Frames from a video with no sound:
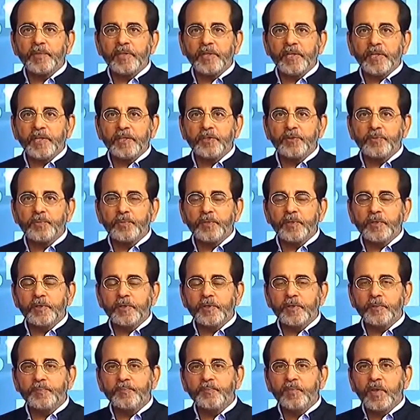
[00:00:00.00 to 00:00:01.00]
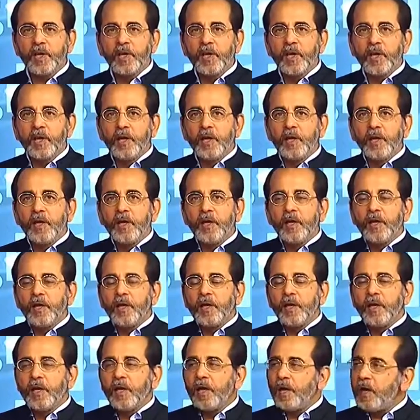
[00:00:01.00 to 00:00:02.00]
engagement.
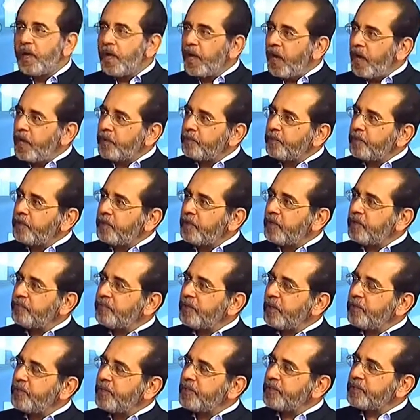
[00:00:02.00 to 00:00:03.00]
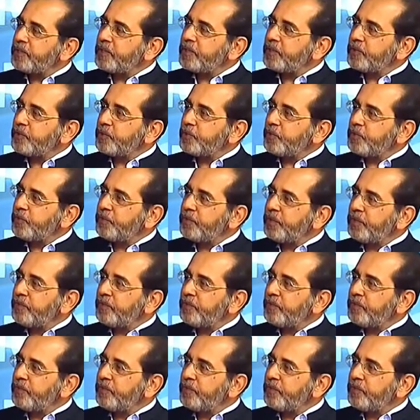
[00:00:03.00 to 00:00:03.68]
Admiral, if I may turn to you,